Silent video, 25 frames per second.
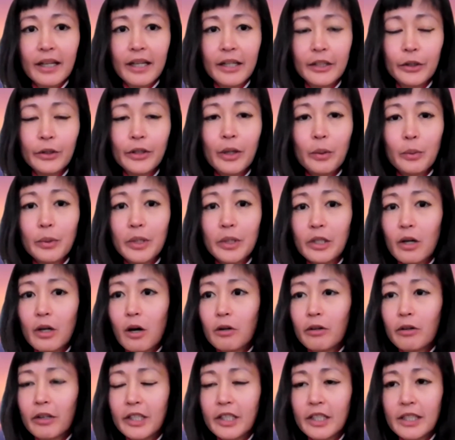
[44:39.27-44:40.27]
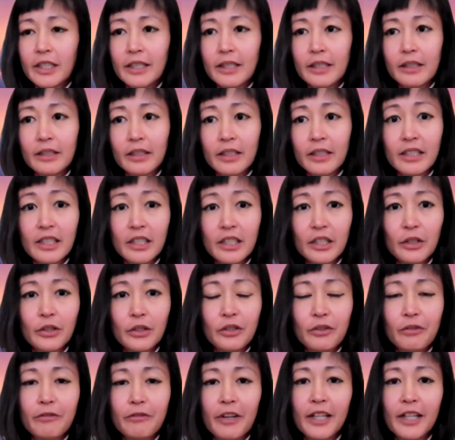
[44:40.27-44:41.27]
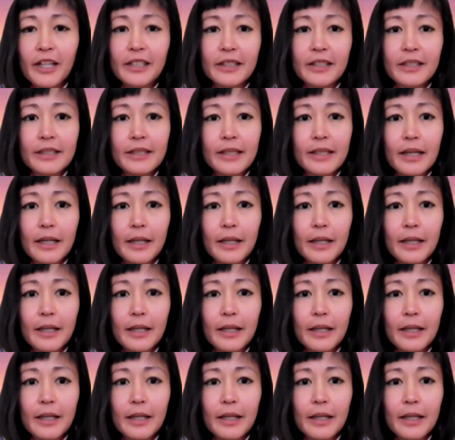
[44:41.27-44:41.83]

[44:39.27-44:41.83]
I know that we already continue to fund